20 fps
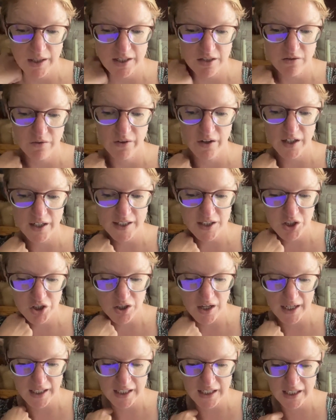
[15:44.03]
is very
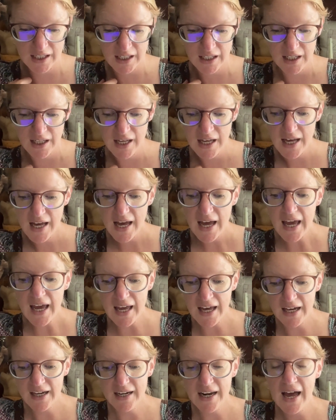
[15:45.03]
striking
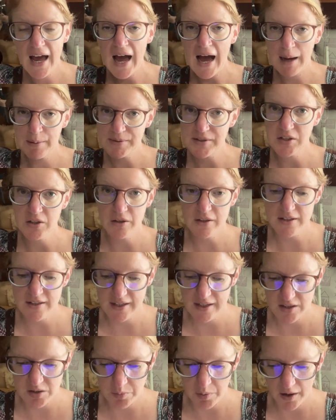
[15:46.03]
and absolutely
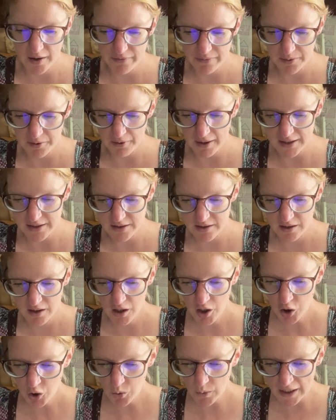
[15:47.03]
stands apart from the rest.
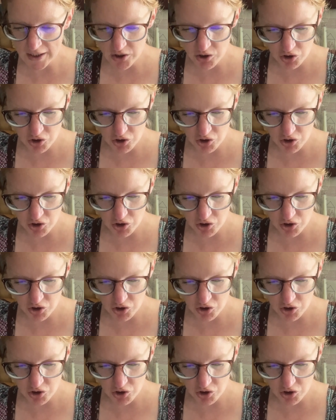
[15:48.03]
Great